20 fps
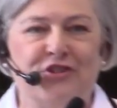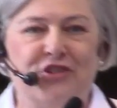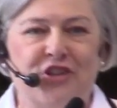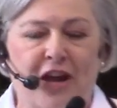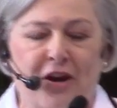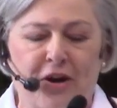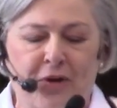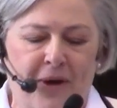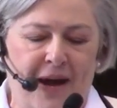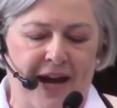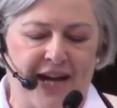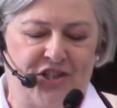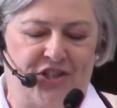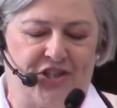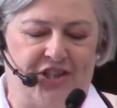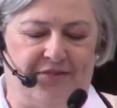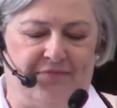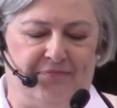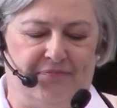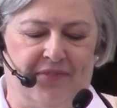
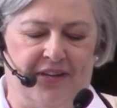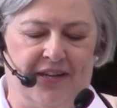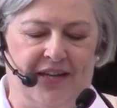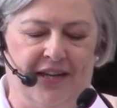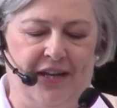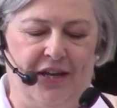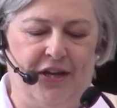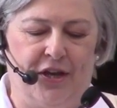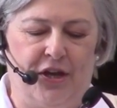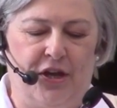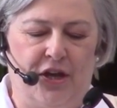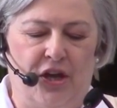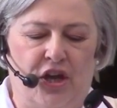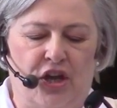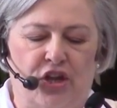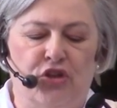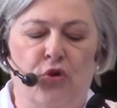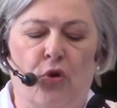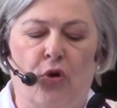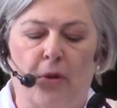generation,
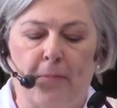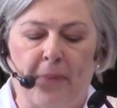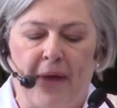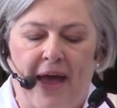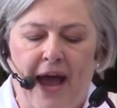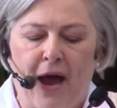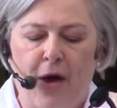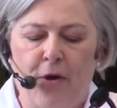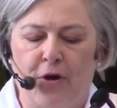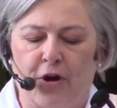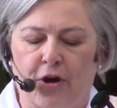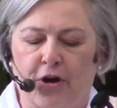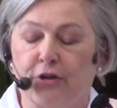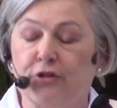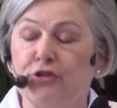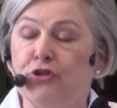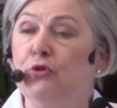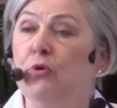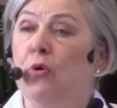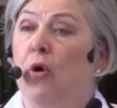your
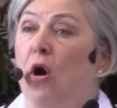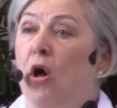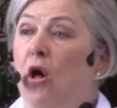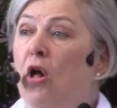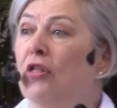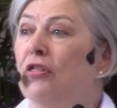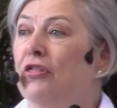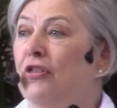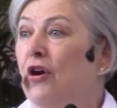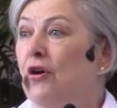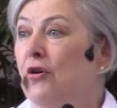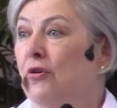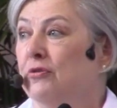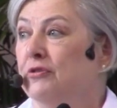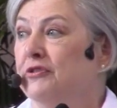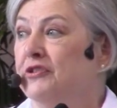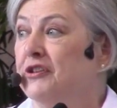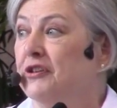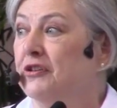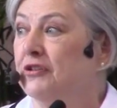power to all
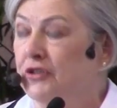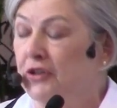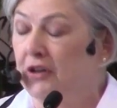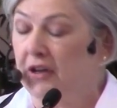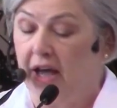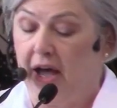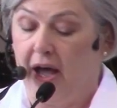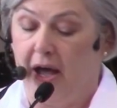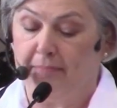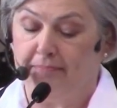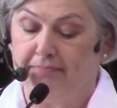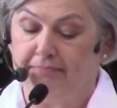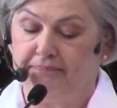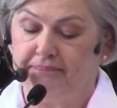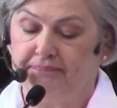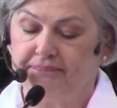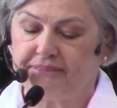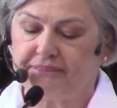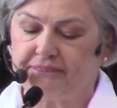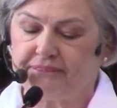those to come.